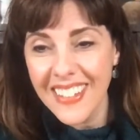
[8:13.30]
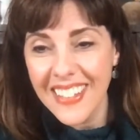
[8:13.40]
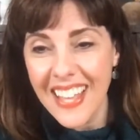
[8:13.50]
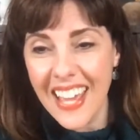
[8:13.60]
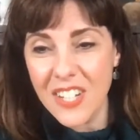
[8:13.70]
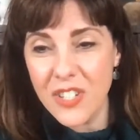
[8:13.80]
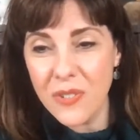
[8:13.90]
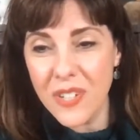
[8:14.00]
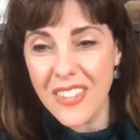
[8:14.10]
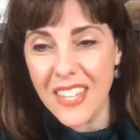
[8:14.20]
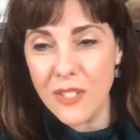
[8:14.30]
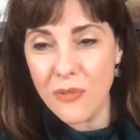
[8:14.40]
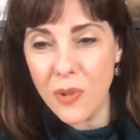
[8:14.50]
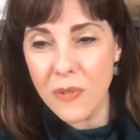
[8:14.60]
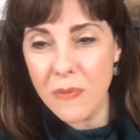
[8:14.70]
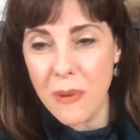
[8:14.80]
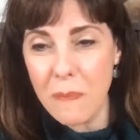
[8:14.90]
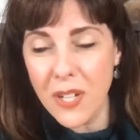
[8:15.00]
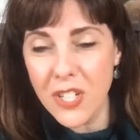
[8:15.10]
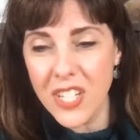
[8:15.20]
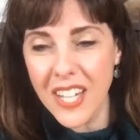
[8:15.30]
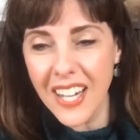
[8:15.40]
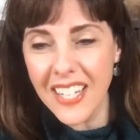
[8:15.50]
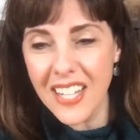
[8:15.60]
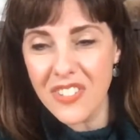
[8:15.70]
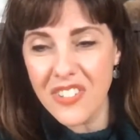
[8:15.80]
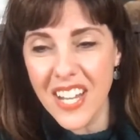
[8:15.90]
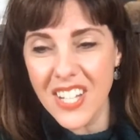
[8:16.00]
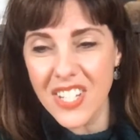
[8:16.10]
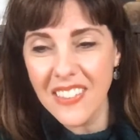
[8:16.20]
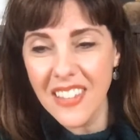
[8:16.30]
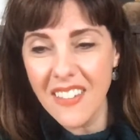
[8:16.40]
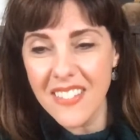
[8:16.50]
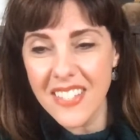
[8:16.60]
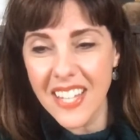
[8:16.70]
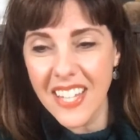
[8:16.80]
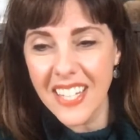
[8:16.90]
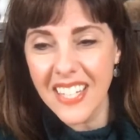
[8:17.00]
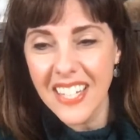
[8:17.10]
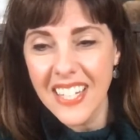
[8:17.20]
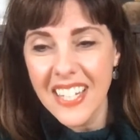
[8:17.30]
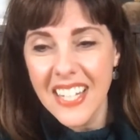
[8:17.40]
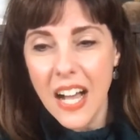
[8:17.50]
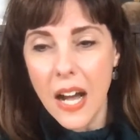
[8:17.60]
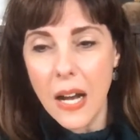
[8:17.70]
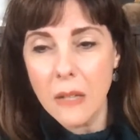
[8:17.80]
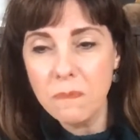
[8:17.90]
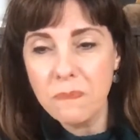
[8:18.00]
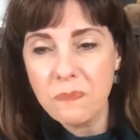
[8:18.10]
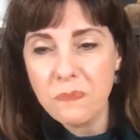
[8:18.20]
Hey, Judy, thanks for ordering my book. She got it yesterday. She loves it. And